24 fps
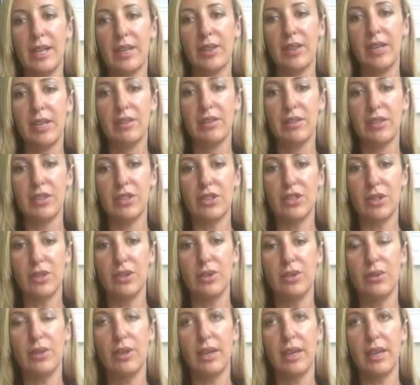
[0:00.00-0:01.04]
things to
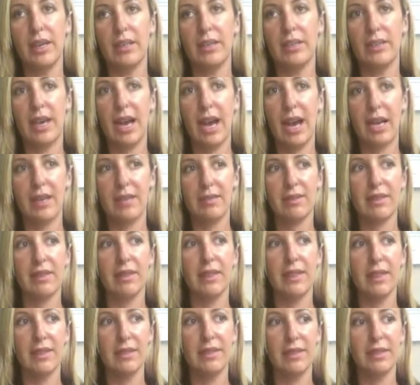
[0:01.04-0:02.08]
do and tasks
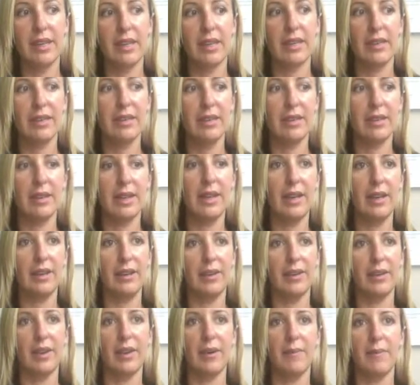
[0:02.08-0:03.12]
and lists
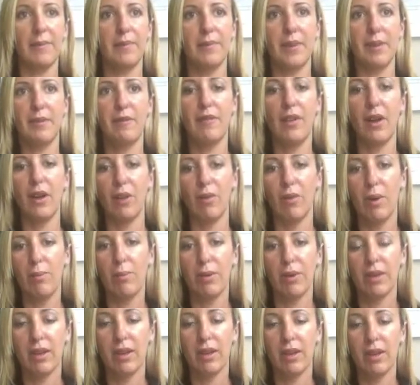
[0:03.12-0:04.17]
and follow up
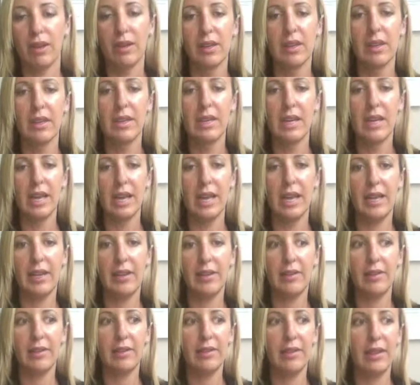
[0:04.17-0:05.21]
with it.
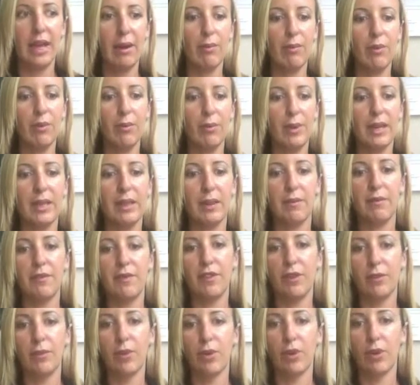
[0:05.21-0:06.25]
And that will make them
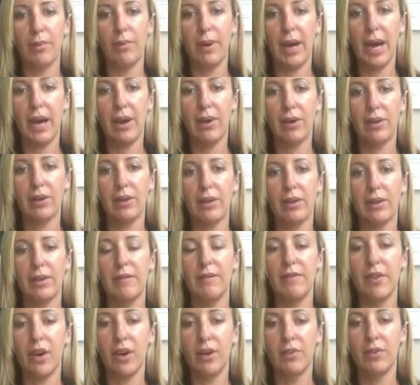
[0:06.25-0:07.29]
feel more empowered and
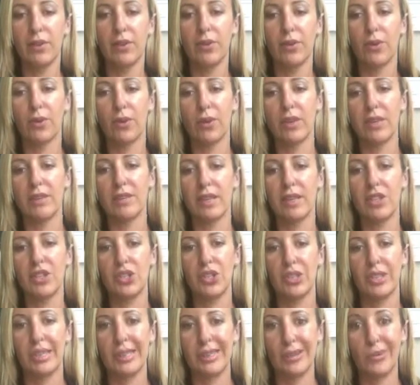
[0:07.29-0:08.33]
involved in the
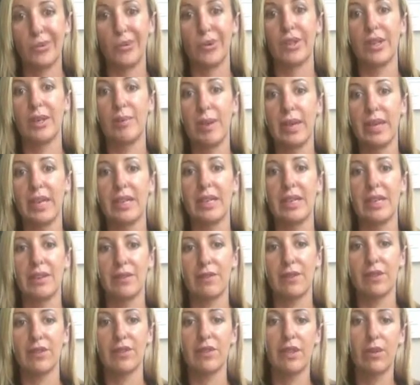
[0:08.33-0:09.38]
organization, like they're really making a
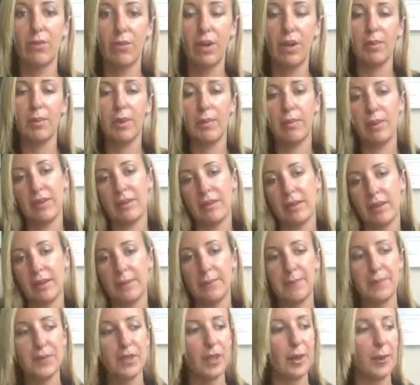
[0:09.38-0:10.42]
difference. They be busy.
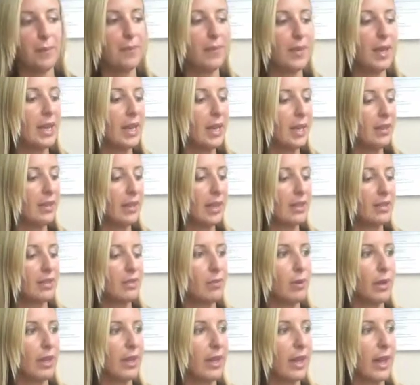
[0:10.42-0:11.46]
So
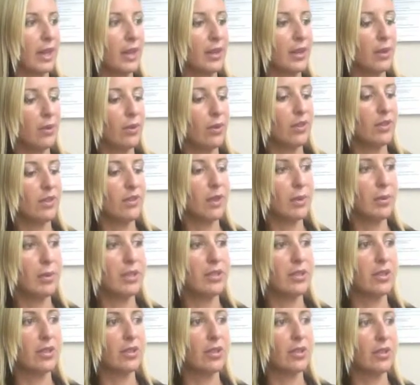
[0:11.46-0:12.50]
that's what I kind of noticed from
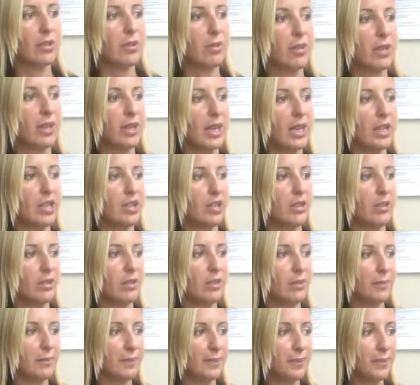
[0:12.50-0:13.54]
internal
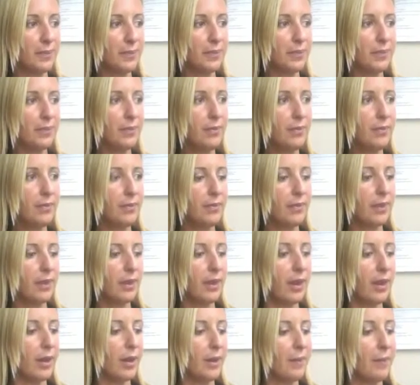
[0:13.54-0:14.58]
communications.
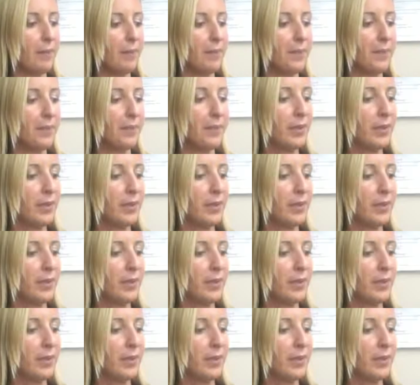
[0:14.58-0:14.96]
And